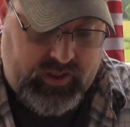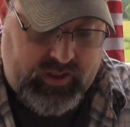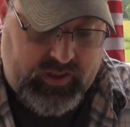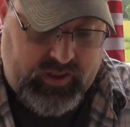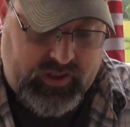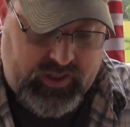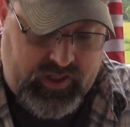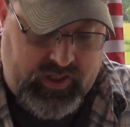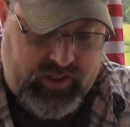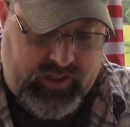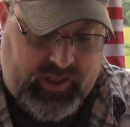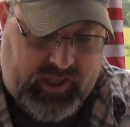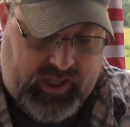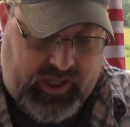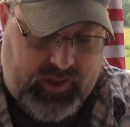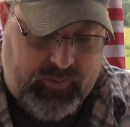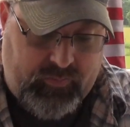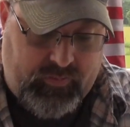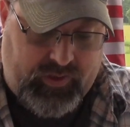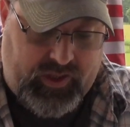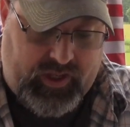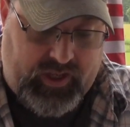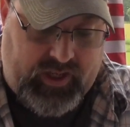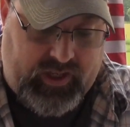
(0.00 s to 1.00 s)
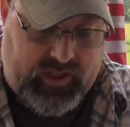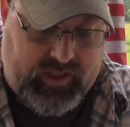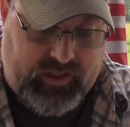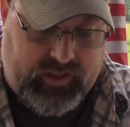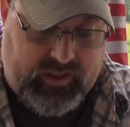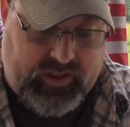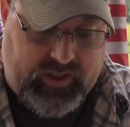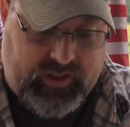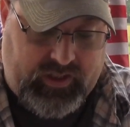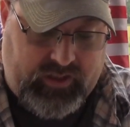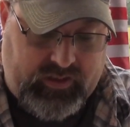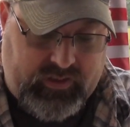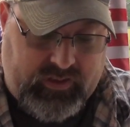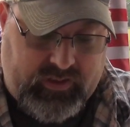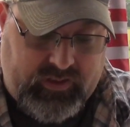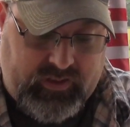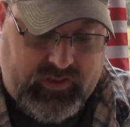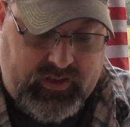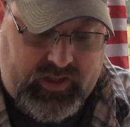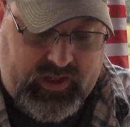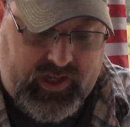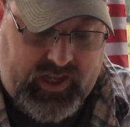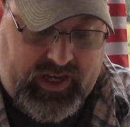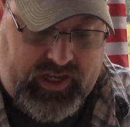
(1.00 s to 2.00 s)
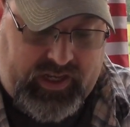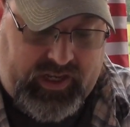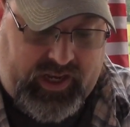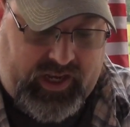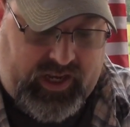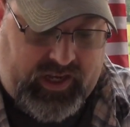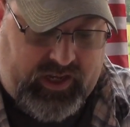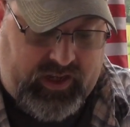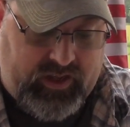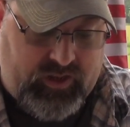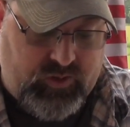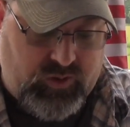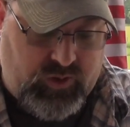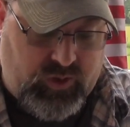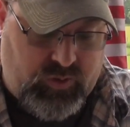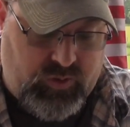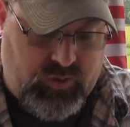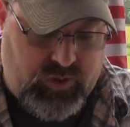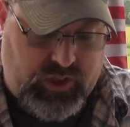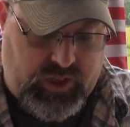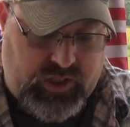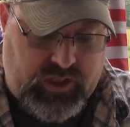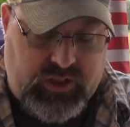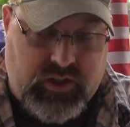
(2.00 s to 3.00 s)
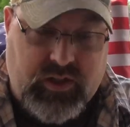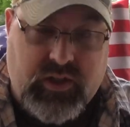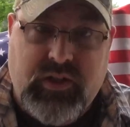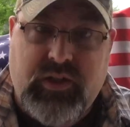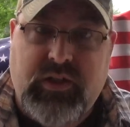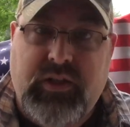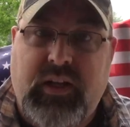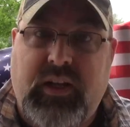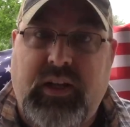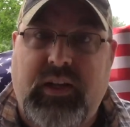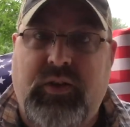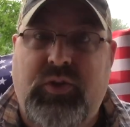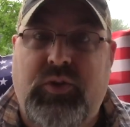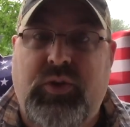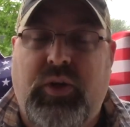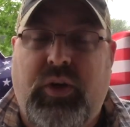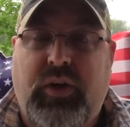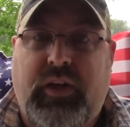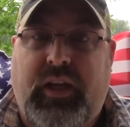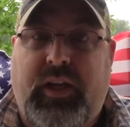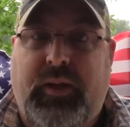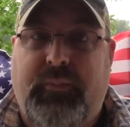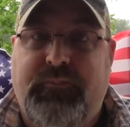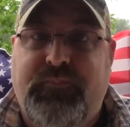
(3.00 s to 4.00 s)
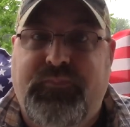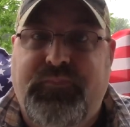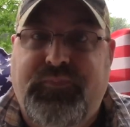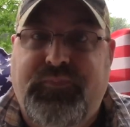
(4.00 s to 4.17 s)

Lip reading: Then came they and laid hands on Jesus and took him.